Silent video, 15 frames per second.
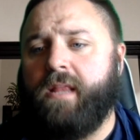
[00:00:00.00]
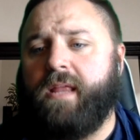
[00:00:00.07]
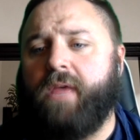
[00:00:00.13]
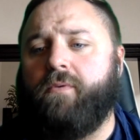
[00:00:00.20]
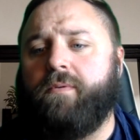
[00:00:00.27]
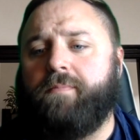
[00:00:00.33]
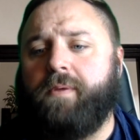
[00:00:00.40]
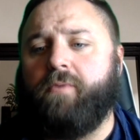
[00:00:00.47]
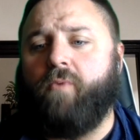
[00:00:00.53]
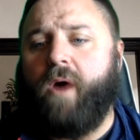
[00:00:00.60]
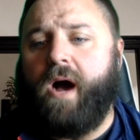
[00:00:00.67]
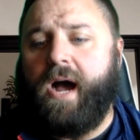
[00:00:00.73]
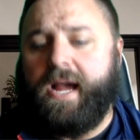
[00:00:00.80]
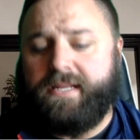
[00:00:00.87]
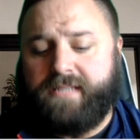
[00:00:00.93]
they would be
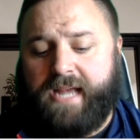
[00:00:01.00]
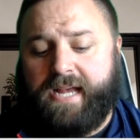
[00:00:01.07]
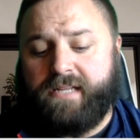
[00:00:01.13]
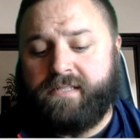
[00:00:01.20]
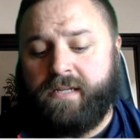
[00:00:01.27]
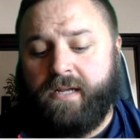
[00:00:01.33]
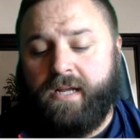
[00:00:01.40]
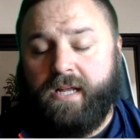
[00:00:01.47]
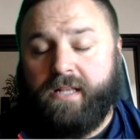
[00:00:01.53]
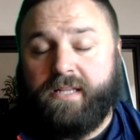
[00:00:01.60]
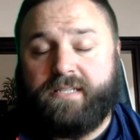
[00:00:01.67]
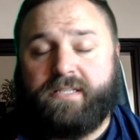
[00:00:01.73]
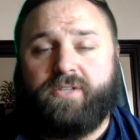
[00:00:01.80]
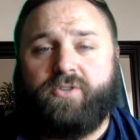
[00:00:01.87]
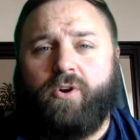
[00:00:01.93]
wise as
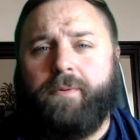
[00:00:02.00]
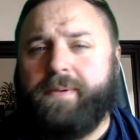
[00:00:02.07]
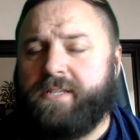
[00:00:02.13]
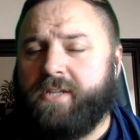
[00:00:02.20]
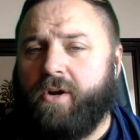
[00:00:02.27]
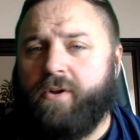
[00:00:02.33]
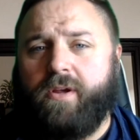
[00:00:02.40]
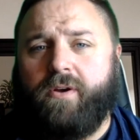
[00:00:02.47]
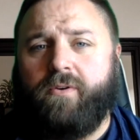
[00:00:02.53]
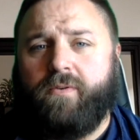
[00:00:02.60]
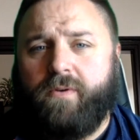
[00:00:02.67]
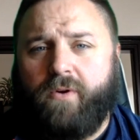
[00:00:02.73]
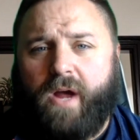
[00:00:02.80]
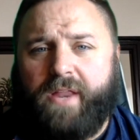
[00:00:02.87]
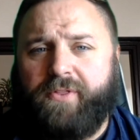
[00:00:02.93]
listen, Joel
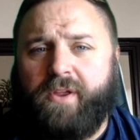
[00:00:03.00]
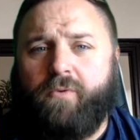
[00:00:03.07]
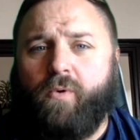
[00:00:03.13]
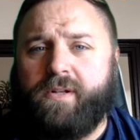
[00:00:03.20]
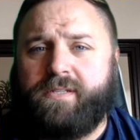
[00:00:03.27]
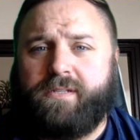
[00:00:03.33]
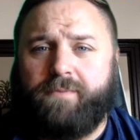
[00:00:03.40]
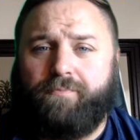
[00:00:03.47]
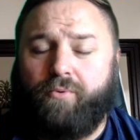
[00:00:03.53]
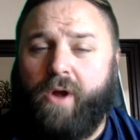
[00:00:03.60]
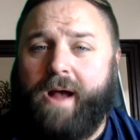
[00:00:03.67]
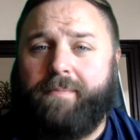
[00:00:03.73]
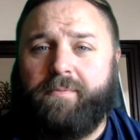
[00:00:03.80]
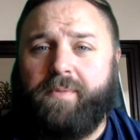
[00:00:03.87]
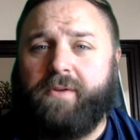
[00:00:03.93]
Bitonio, who I think wants to
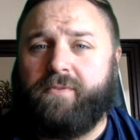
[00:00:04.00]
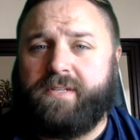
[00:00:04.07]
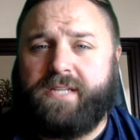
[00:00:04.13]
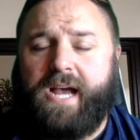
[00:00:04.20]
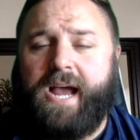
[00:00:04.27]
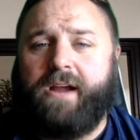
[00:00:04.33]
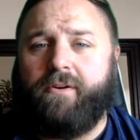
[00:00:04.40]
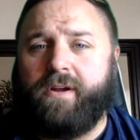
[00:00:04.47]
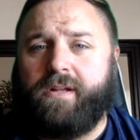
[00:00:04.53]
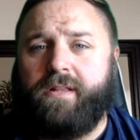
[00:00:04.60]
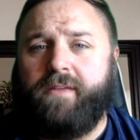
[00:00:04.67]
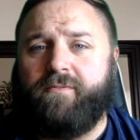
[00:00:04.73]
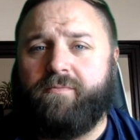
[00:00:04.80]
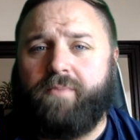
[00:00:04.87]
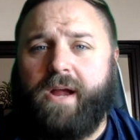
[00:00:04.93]
probably retire at
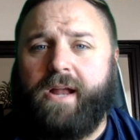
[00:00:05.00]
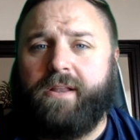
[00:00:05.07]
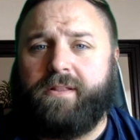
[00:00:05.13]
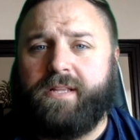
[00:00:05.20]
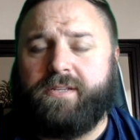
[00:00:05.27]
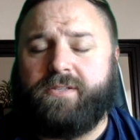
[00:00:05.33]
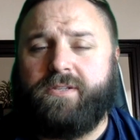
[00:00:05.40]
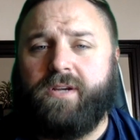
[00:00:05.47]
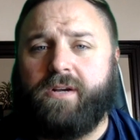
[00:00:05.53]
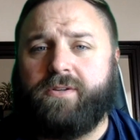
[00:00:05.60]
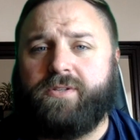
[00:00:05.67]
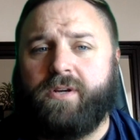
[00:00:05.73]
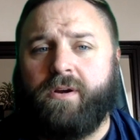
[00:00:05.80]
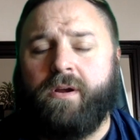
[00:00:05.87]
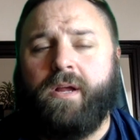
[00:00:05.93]
Cleveland Brown at this
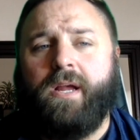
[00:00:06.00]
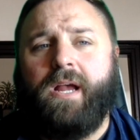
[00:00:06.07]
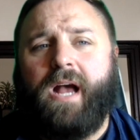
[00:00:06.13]
juncture.